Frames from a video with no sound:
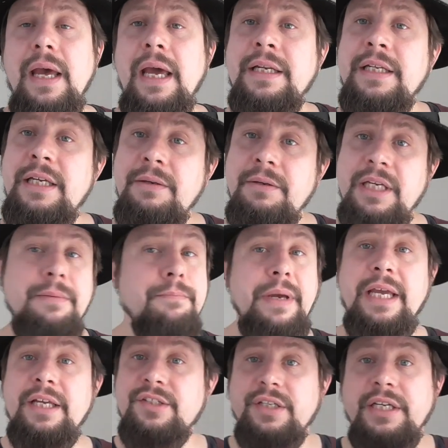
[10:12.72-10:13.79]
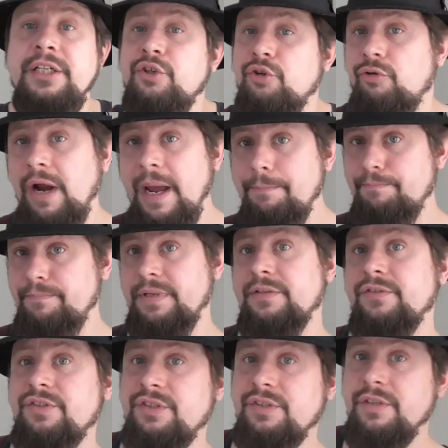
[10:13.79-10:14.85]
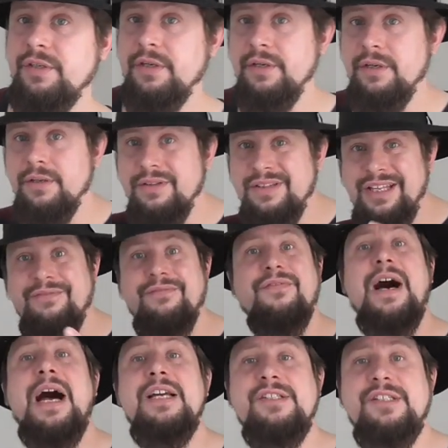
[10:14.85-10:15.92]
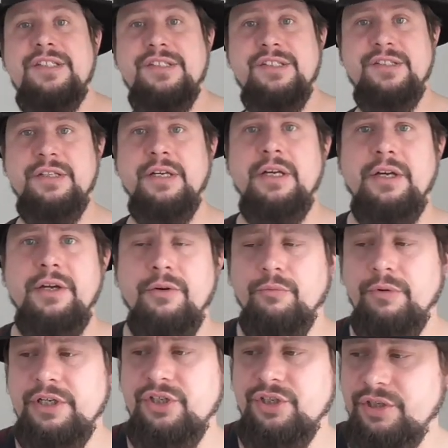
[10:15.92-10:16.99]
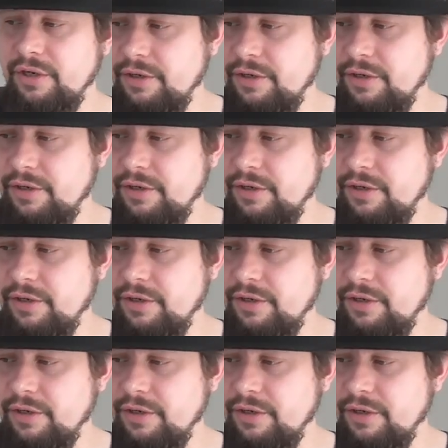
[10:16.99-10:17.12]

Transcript: And he makes entrapments, devices, which